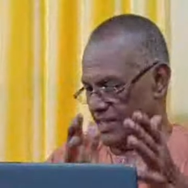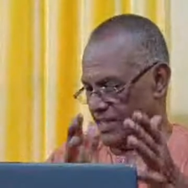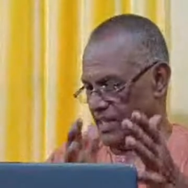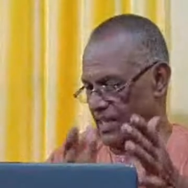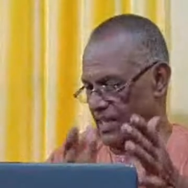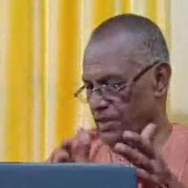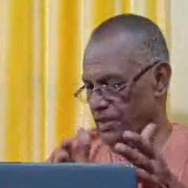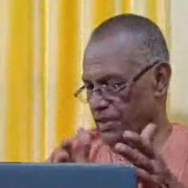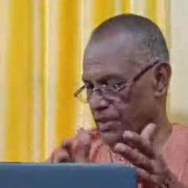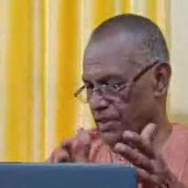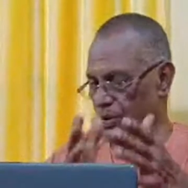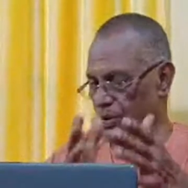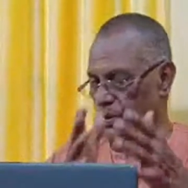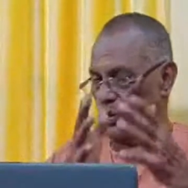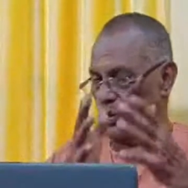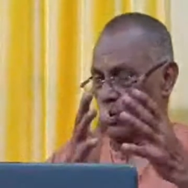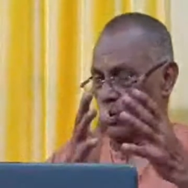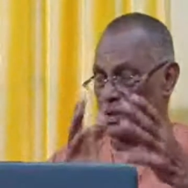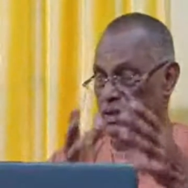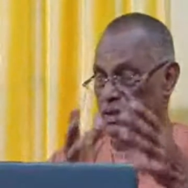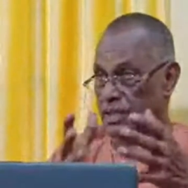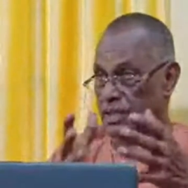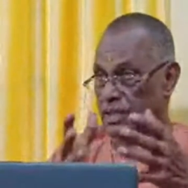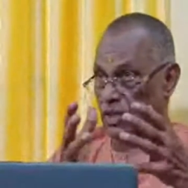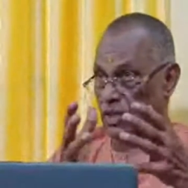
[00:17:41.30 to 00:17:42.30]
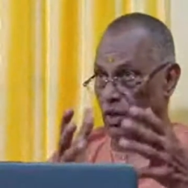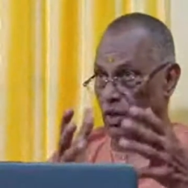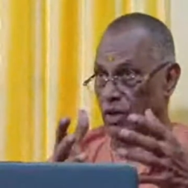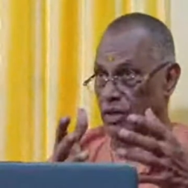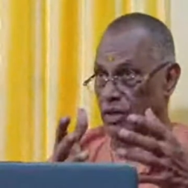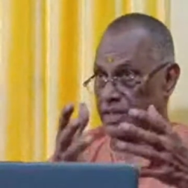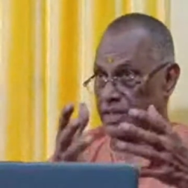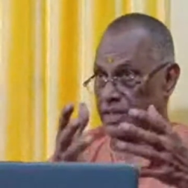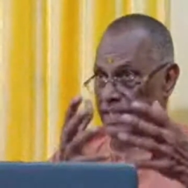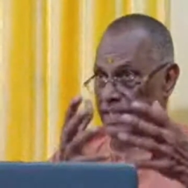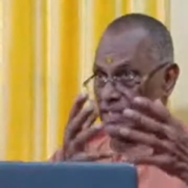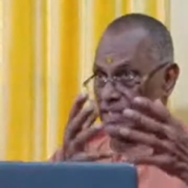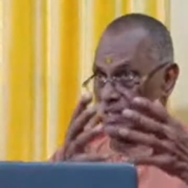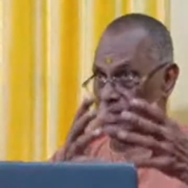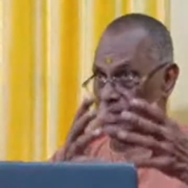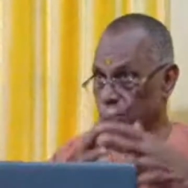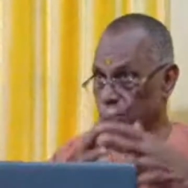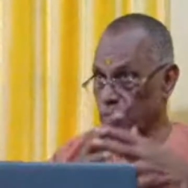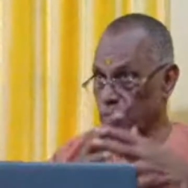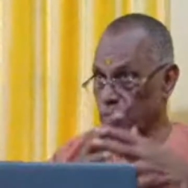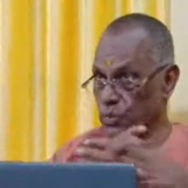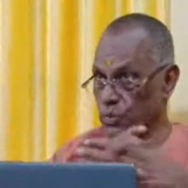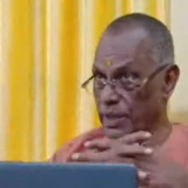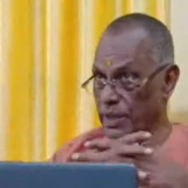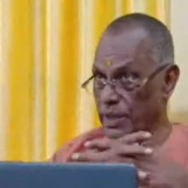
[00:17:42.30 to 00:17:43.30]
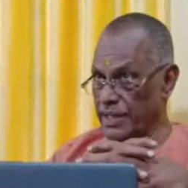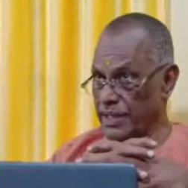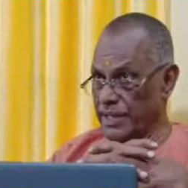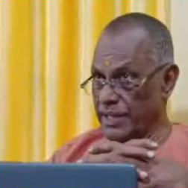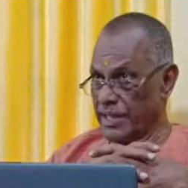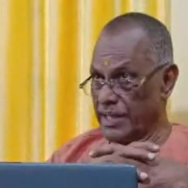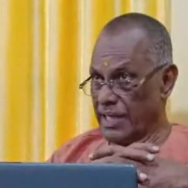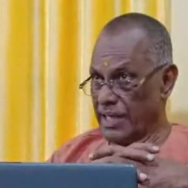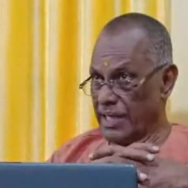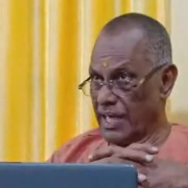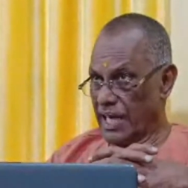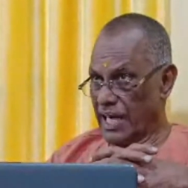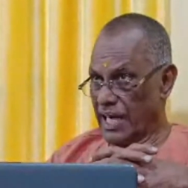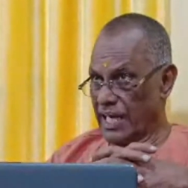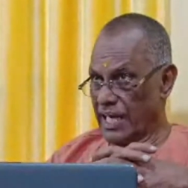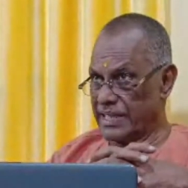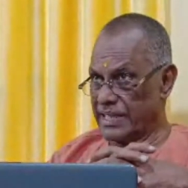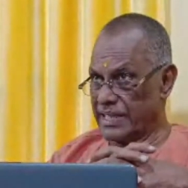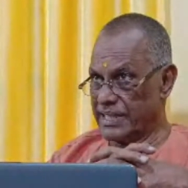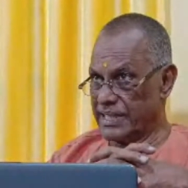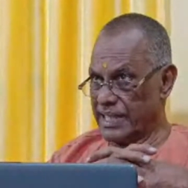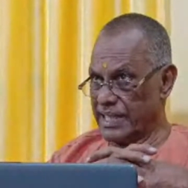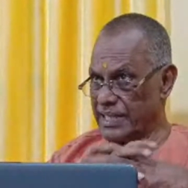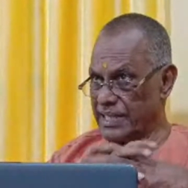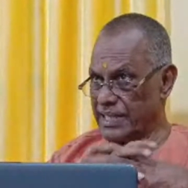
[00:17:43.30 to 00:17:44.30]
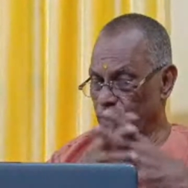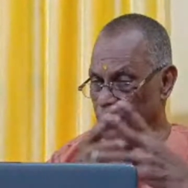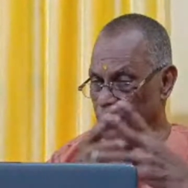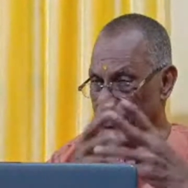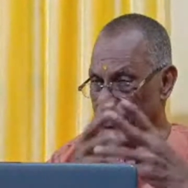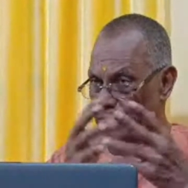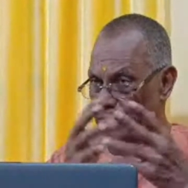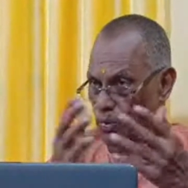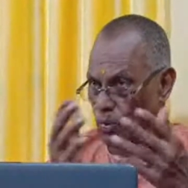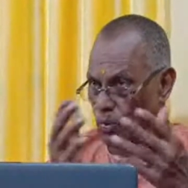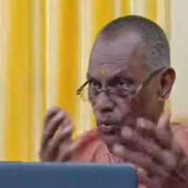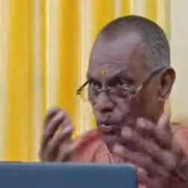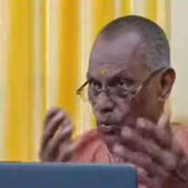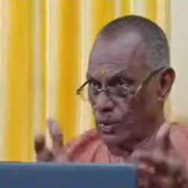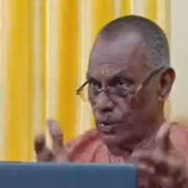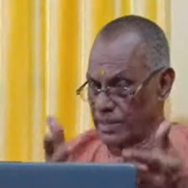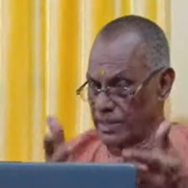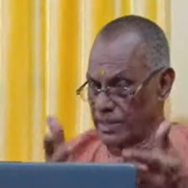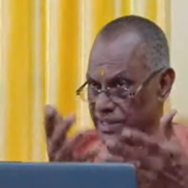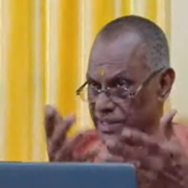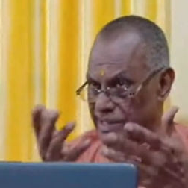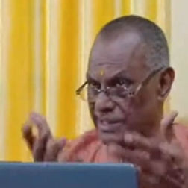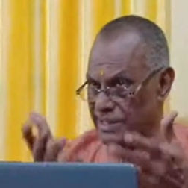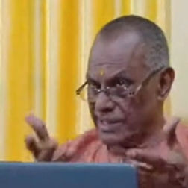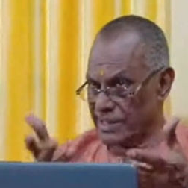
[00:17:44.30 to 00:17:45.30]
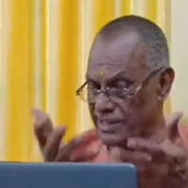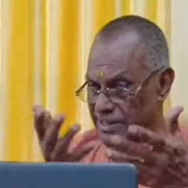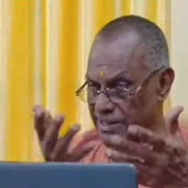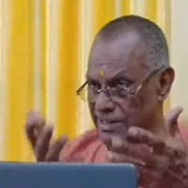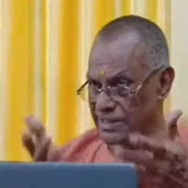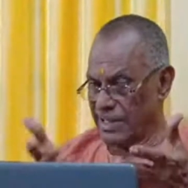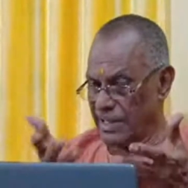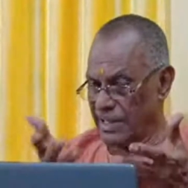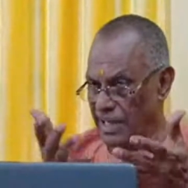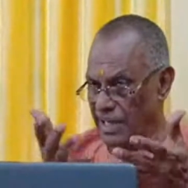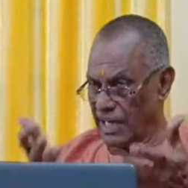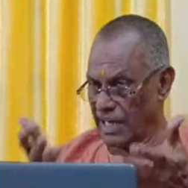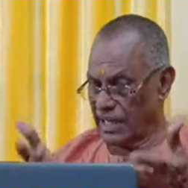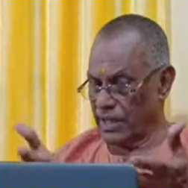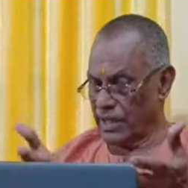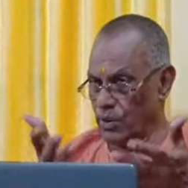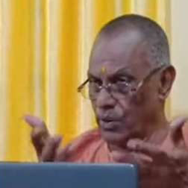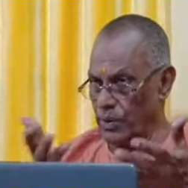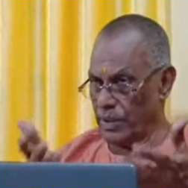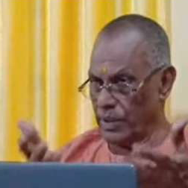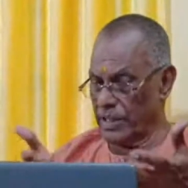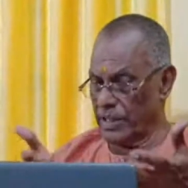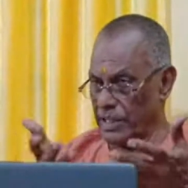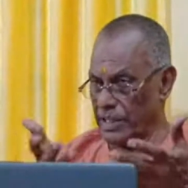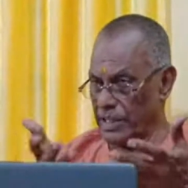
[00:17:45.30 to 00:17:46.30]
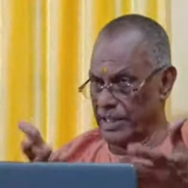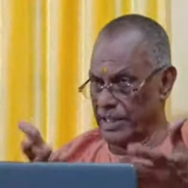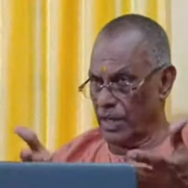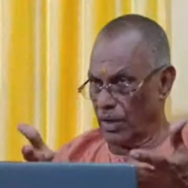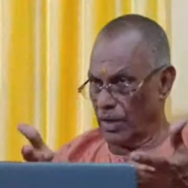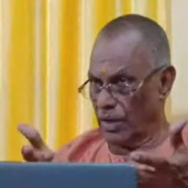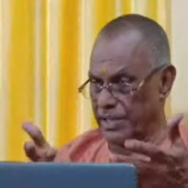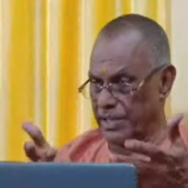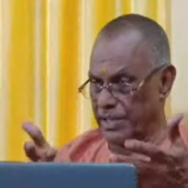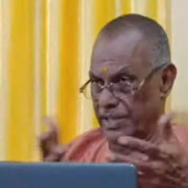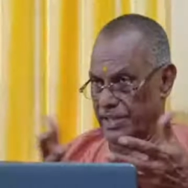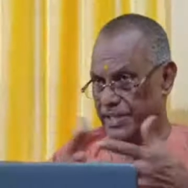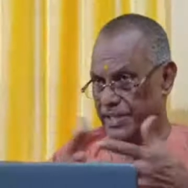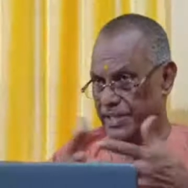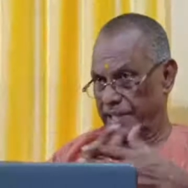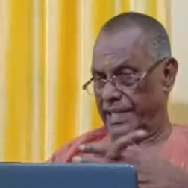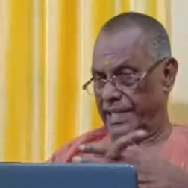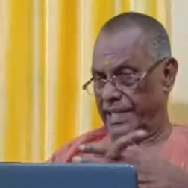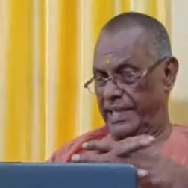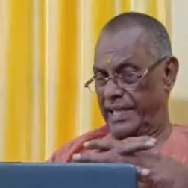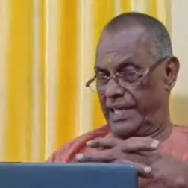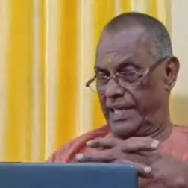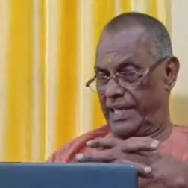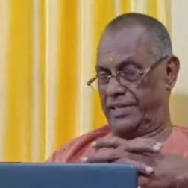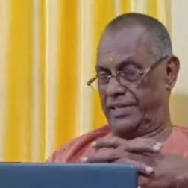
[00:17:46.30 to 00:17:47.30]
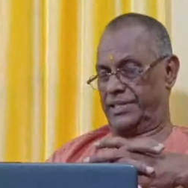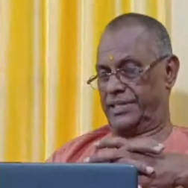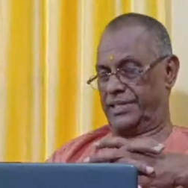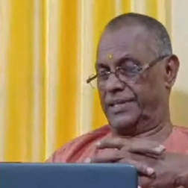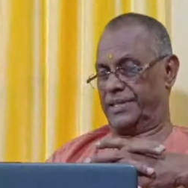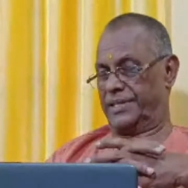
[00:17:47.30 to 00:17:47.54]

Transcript: So no other thought gets intruded. And then, slowly, unknowingly, God is training us.